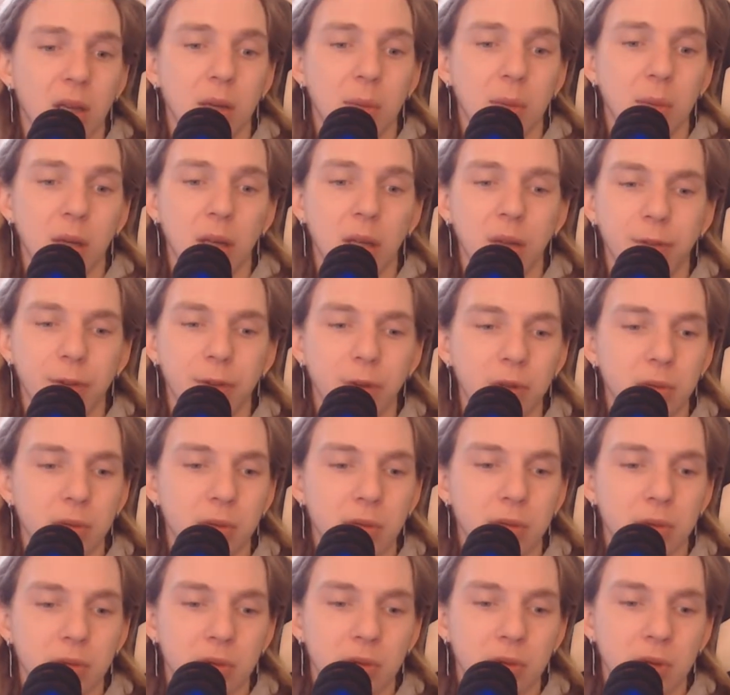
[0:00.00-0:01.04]
If it
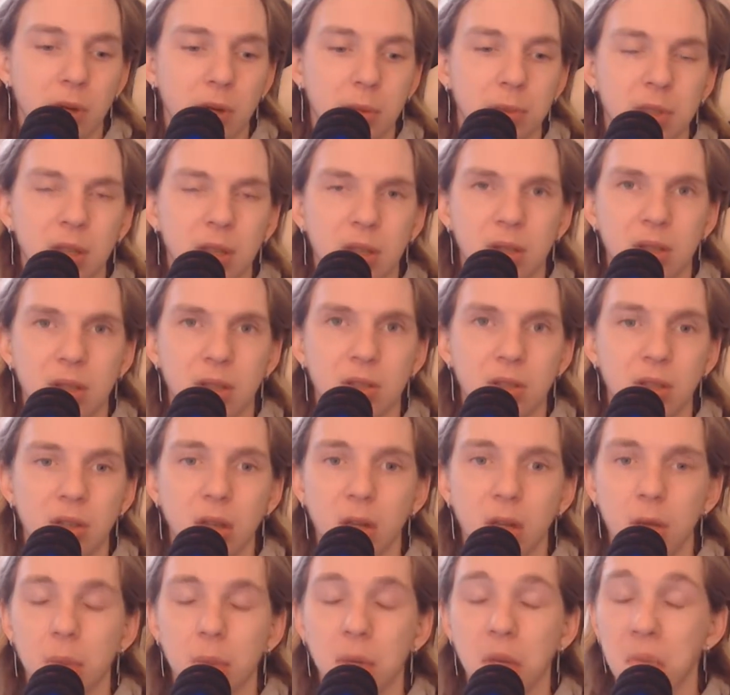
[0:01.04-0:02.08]
comes out this year,
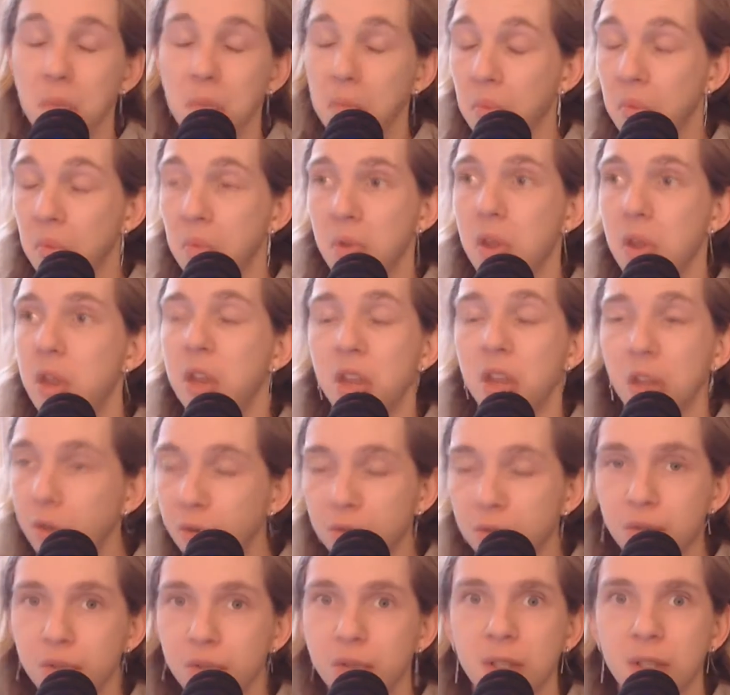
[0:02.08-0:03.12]
I'll be
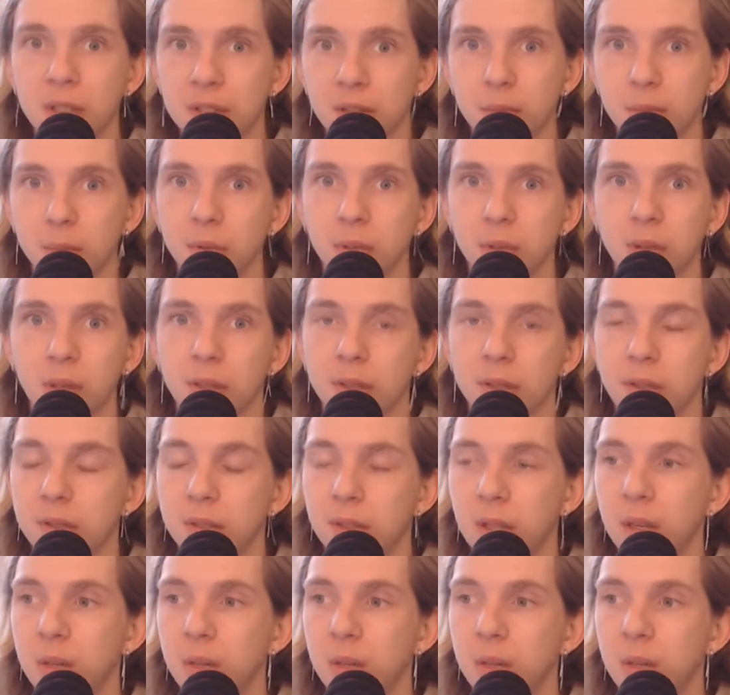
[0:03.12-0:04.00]
hugely surprised.